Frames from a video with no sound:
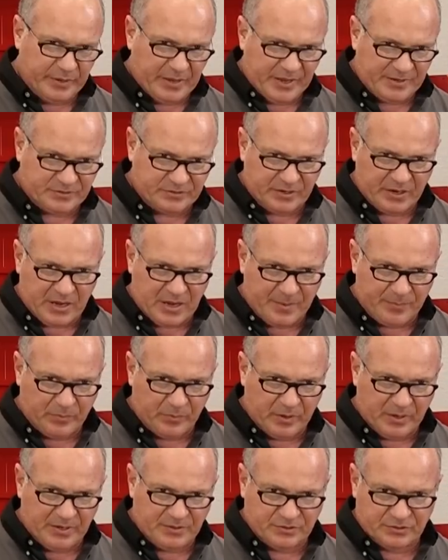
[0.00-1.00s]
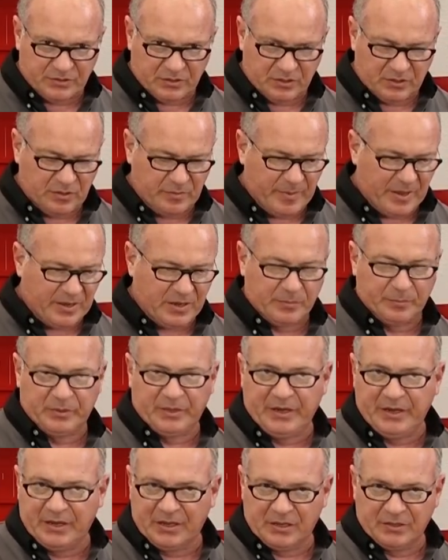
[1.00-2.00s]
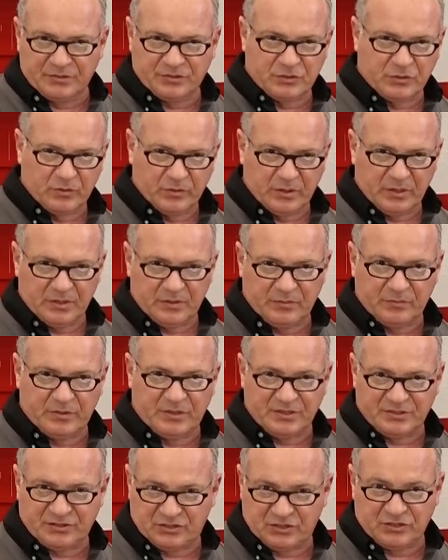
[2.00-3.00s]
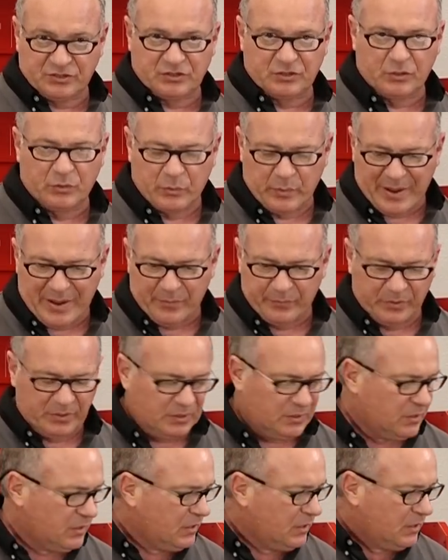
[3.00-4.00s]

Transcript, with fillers: it actually operates by completing a circuit that's just grounded.